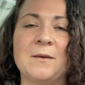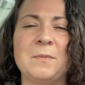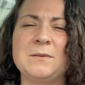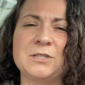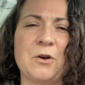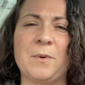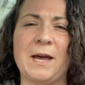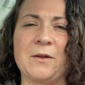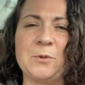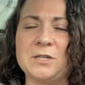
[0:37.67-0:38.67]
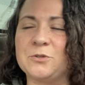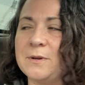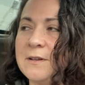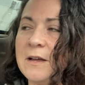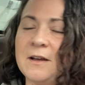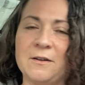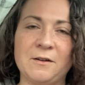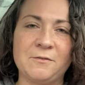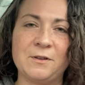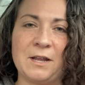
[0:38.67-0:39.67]
maybe just go back and watch a, re uh,
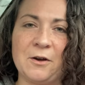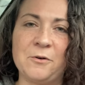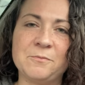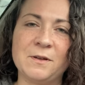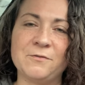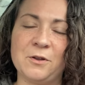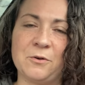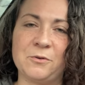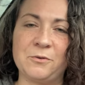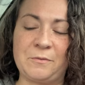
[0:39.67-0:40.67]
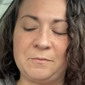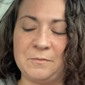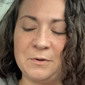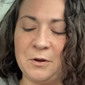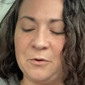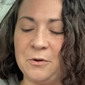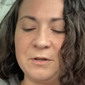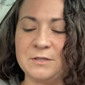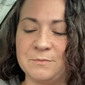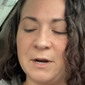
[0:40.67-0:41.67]
a video if you don't know, know who
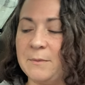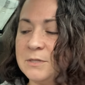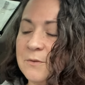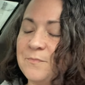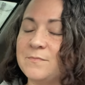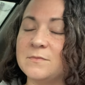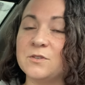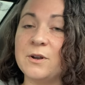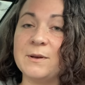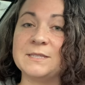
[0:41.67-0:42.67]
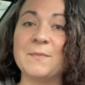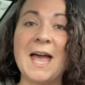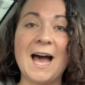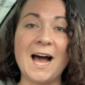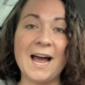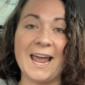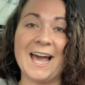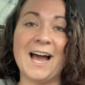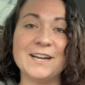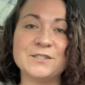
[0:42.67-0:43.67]
you subscribe to. So anyways, hi,
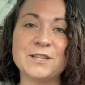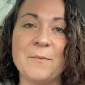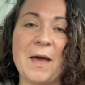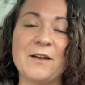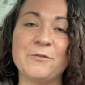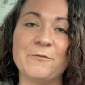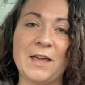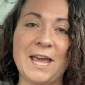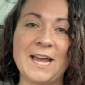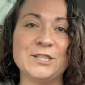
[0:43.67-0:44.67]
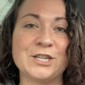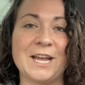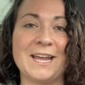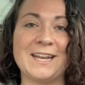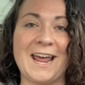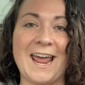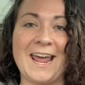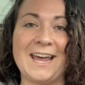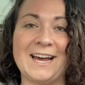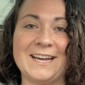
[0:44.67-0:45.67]
I just got back from vacation
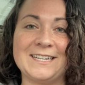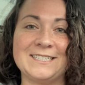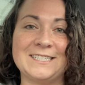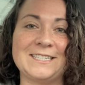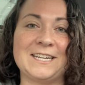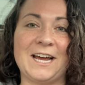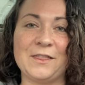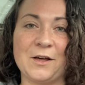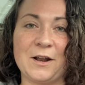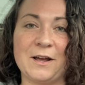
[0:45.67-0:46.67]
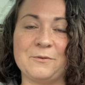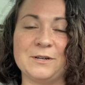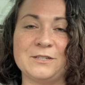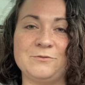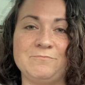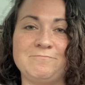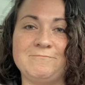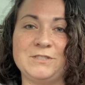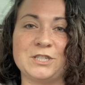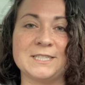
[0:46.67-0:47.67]
and I thought I would
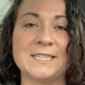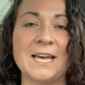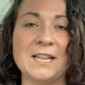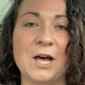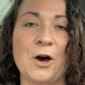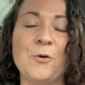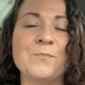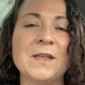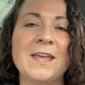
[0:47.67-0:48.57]
just say hello.